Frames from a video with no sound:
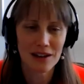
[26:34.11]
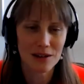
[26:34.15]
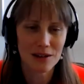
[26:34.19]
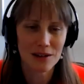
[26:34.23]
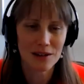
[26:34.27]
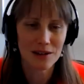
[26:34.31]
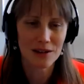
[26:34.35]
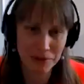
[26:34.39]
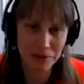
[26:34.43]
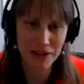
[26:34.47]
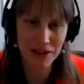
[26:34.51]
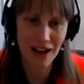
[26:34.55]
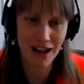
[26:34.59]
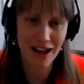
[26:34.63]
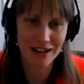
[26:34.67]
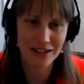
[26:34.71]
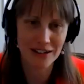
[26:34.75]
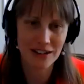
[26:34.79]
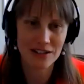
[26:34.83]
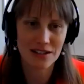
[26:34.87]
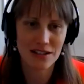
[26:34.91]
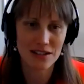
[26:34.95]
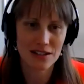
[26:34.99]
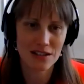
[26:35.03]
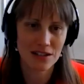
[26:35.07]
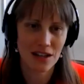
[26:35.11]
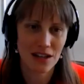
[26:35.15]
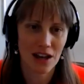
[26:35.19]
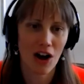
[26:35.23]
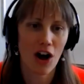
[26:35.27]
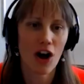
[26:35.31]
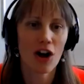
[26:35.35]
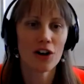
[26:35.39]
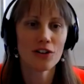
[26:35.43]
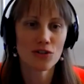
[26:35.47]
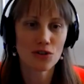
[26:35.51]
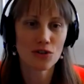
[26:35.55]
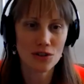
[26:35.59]
Probably not, because it's
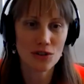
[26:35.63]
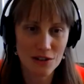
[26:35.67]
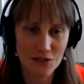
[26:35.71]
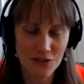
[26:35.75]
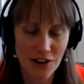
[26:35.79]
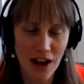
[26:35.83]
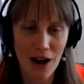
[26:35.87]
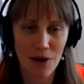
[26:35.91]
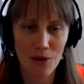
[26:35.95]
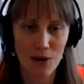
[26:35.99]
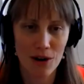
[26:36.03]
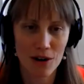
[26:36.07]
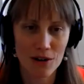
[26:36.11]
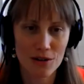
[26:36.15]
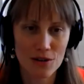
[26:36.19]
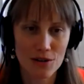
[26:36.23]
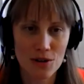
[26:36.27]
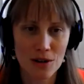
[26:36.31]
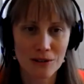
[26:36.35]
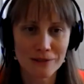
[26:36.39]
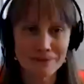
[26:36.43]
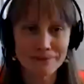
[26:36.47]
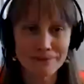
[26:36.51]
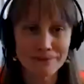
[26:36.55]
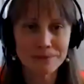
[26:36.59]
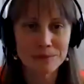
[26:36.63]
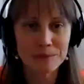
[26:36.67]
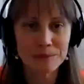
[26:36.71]
hundreds of hours.